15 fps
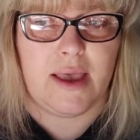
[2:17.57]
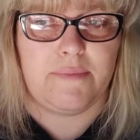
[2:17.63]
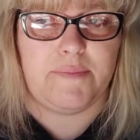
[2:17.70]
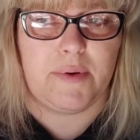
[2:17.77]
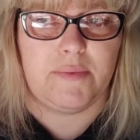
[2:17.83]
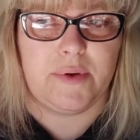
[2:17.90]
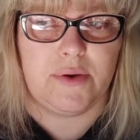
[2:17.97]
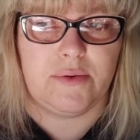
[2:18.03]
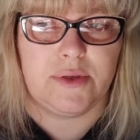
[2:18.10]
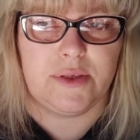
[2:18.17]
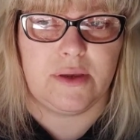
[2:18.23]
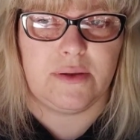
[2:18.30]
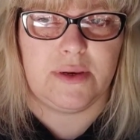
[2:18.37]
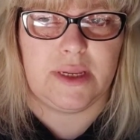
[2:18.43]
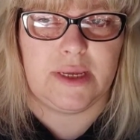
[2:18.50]
but we
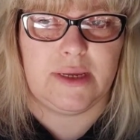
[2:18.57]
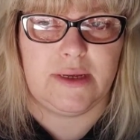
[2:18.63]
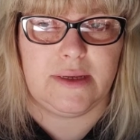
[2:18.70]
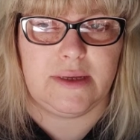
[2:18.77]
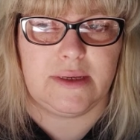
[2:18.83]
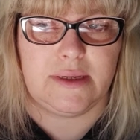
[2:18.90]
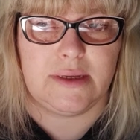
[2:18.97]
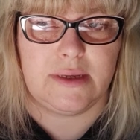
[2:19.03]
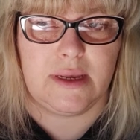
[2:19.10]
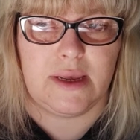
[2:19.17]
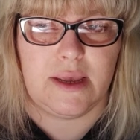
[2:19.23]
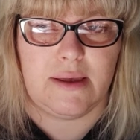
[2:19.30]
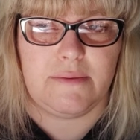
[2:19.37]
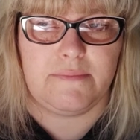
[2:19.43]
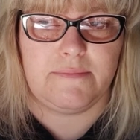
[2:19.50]
also need
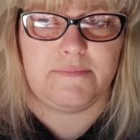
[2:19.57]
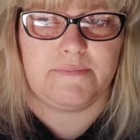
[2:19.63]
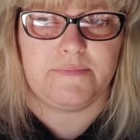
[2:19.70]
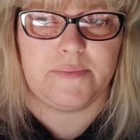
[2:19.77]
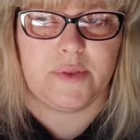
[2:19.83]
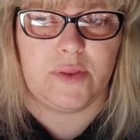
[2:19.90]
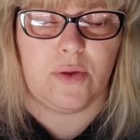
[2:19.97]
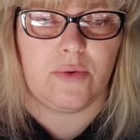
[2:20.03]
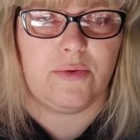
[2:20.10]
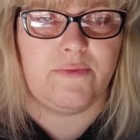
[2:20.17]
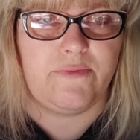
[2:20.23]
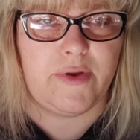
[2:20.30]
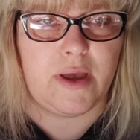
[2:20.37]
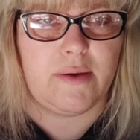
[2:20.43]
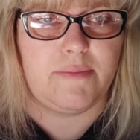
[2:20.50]

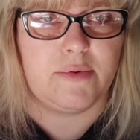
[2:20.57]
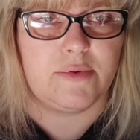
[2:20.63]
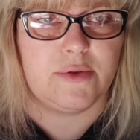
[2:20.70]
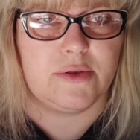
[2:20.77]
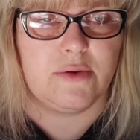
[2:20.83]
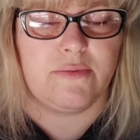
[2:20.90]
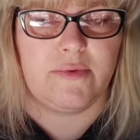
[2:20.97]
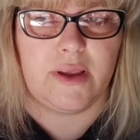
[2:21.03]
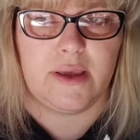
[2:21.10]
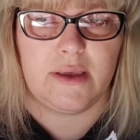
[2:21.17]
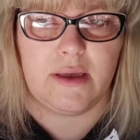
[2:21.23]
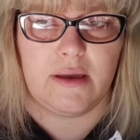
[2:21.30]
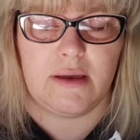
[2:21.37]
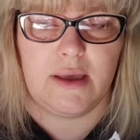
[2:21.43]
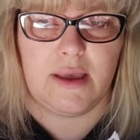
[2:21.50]
non-verbal sort of
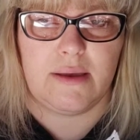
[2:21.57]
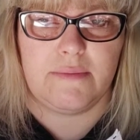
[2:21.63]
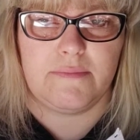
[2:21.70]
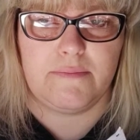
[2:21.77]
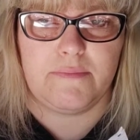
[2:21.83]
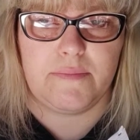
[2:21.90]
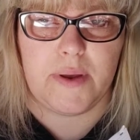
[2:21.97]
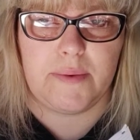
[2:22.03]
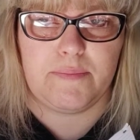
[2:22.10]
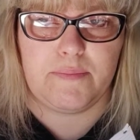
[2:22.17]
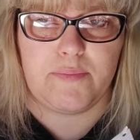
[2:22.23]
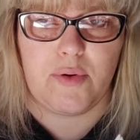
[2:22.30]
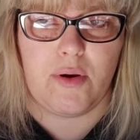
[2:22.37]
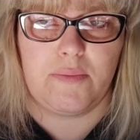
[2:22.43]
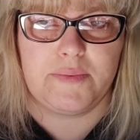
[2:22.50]
like
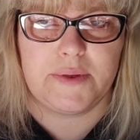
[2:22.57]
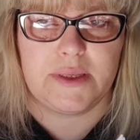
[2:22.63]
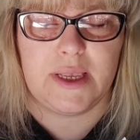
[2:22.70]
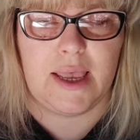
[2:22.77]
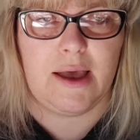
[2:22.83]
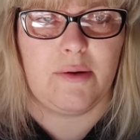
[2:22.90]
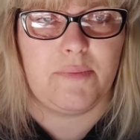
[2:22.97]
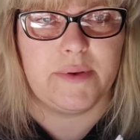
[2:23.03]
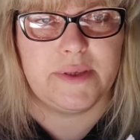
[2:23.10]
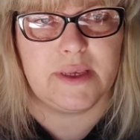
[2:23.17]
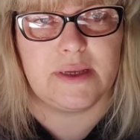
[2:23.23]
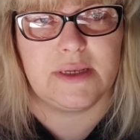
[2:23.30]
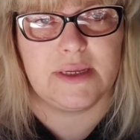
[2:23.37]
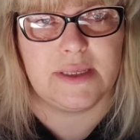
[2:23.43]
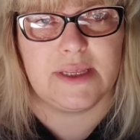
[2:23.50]
props to help us
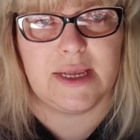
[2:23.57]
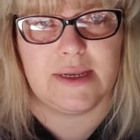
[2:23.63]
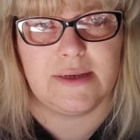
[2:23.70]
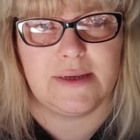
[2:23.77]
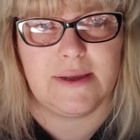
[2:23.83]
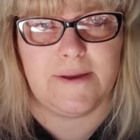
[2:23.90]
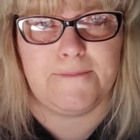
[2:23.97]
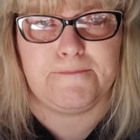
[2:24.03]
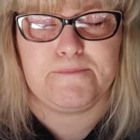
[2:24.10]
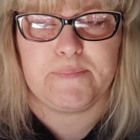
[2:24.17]
understand it.